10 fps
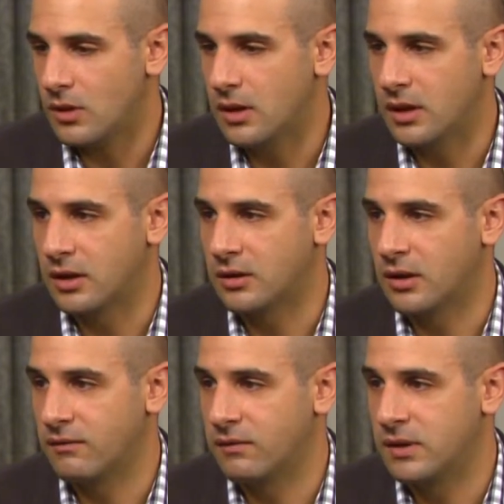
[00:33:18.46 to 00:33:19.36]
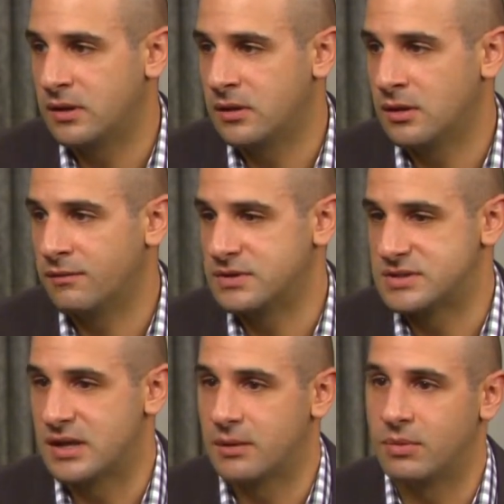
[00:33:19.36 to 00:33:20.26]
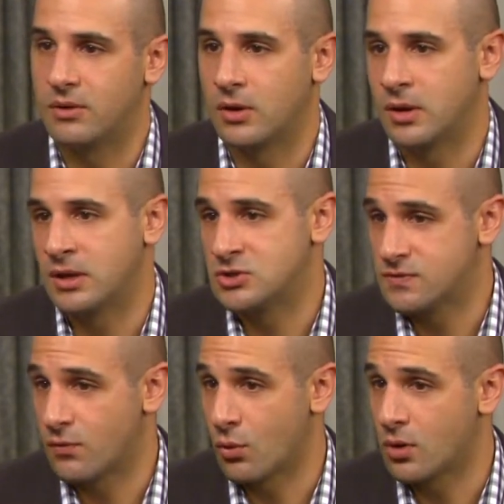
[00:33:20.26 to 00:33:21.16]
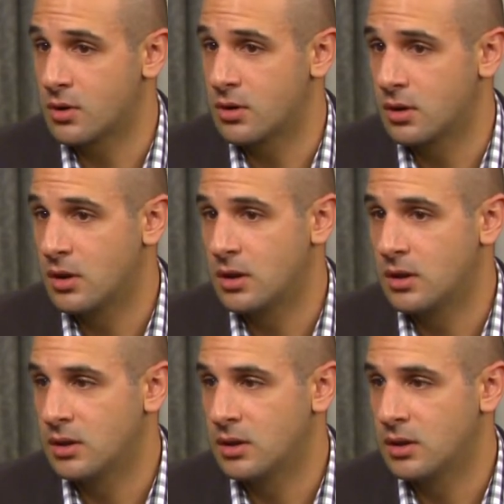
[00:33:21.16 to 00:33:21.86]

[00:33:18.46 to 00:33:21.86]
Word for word: And if he if his knee had been an inch forward, mm -hmm.